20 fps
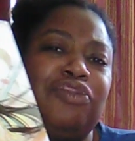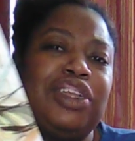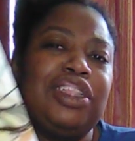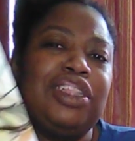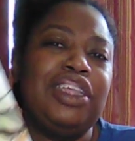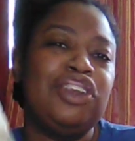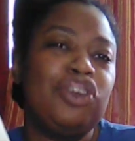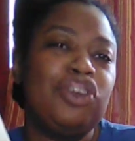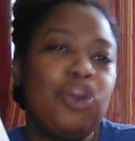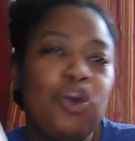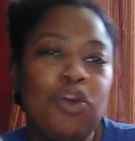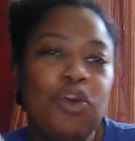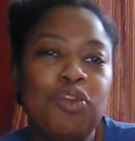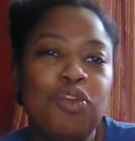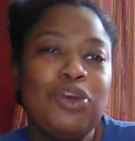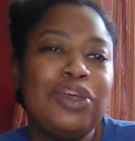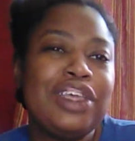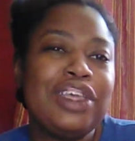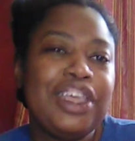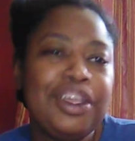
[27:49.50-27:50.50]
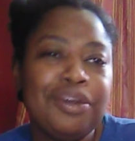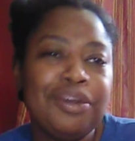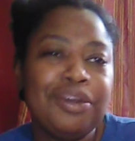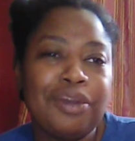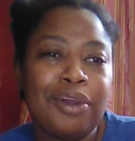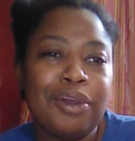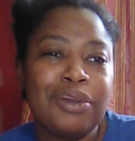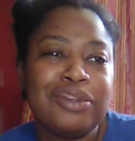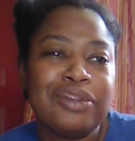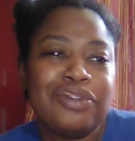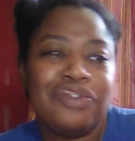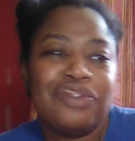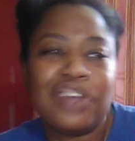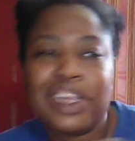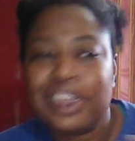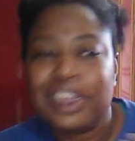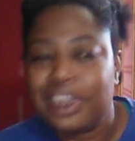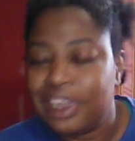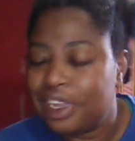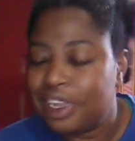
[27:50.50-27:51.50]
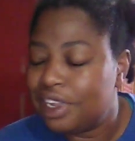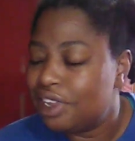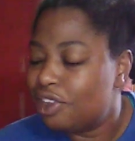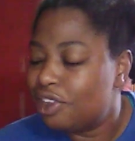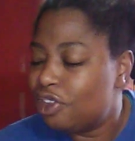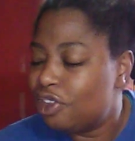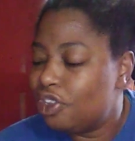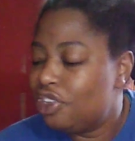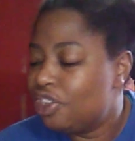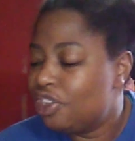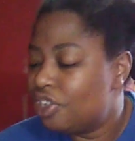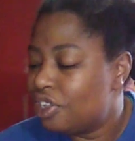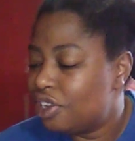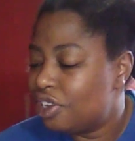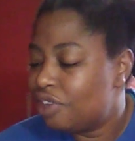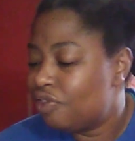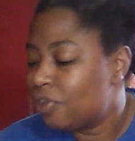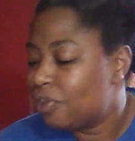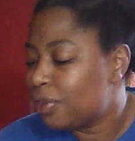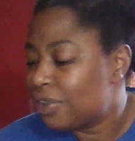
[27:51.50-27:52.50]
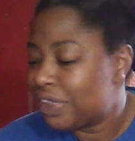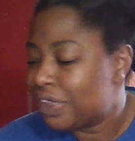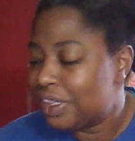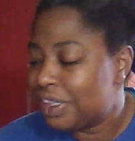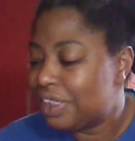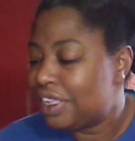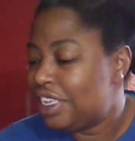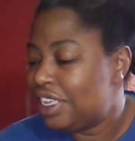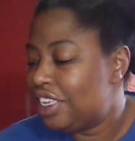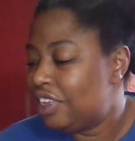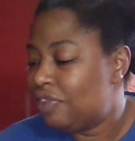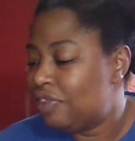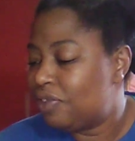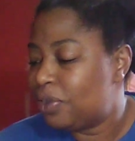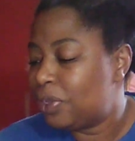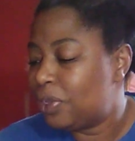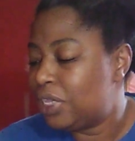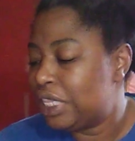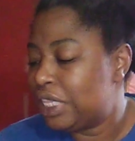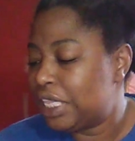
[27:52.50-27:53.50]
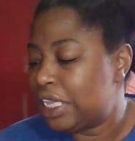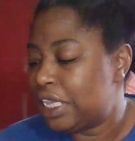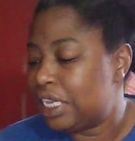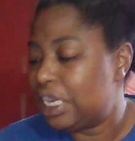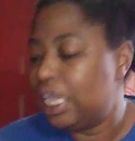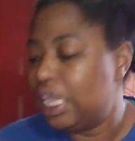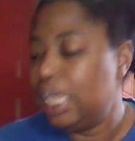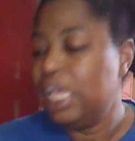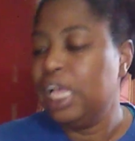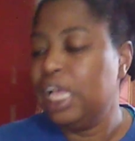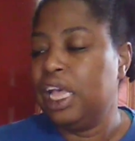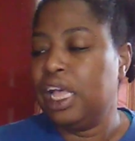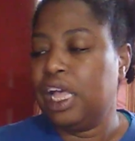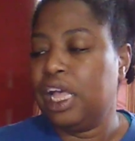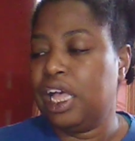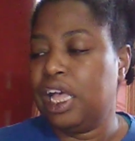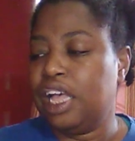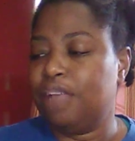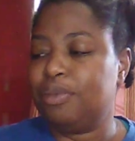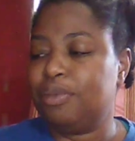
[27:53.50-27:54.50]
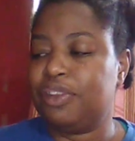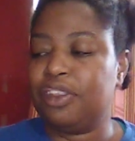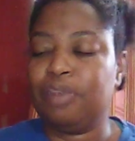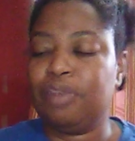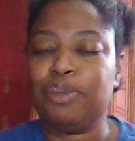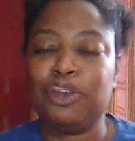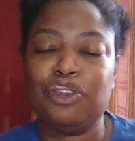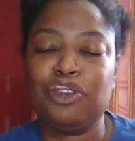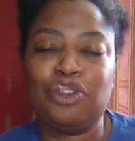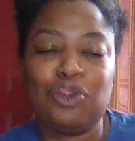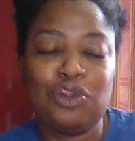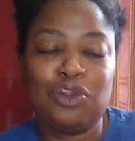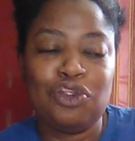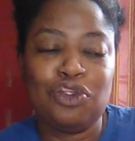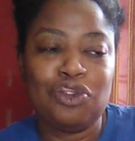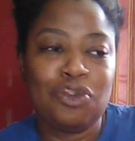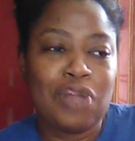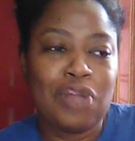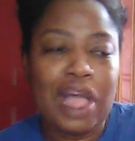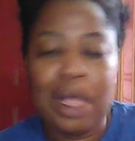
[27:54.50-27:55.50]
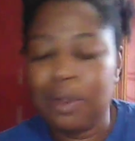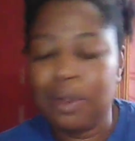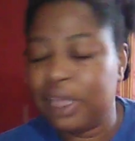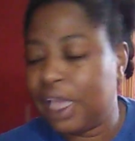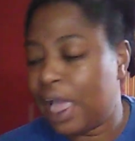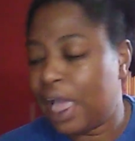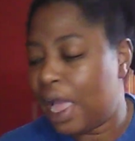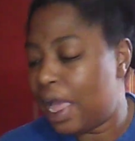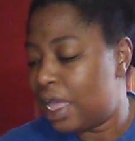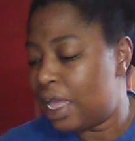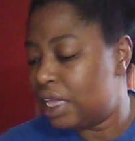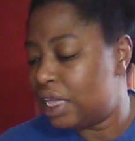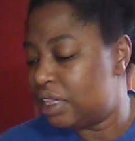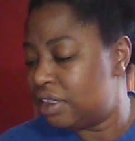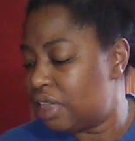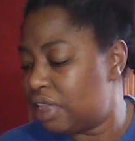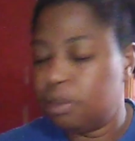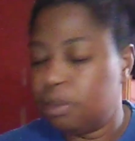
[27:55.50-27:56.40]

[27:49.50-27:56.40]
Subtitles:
really noble heroes fighting good versus evil, and some are social outcasts.